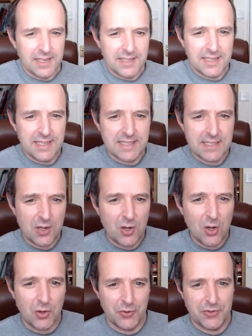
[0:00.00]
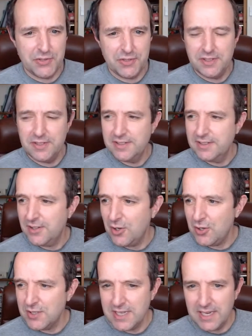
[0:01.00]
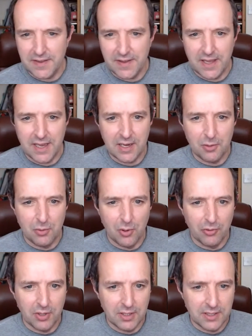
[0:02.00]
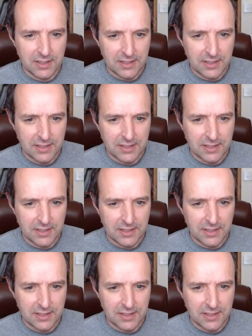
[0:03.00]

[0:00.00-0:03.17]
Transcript: It's hot out there. Hello, Laurel.